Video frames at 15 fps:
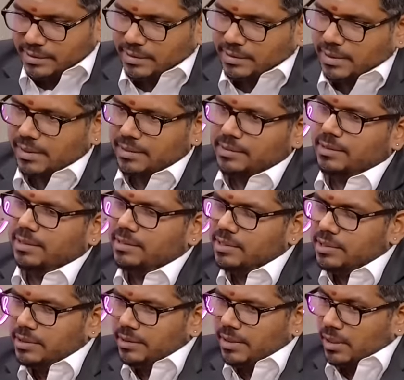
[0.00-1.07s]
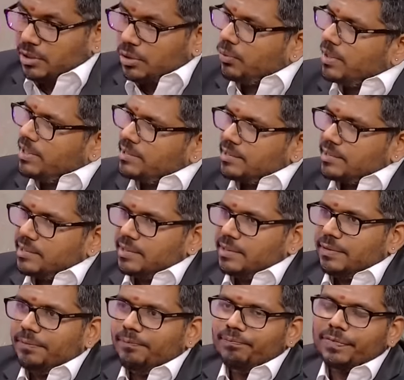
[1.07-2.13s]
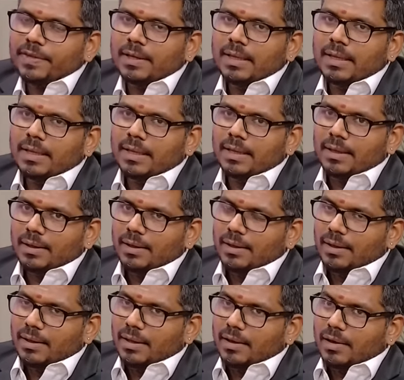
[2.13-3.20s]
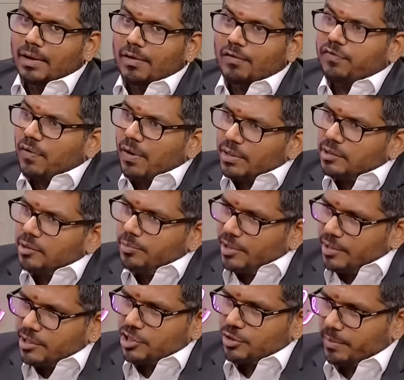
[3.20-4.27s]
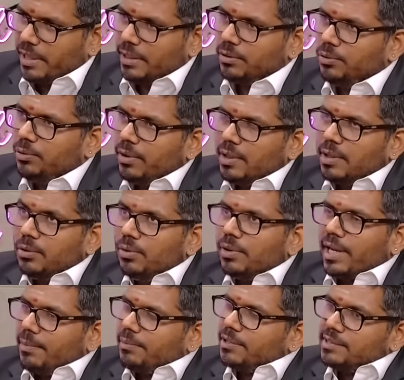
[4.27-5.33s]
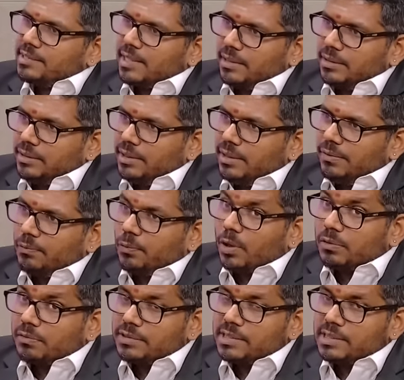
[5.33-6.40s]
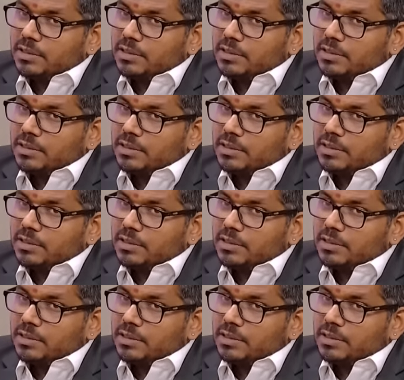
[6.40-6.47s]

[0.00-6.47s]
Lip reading: See, there are two reasons here. Hmm. For the British man who came to this country, what was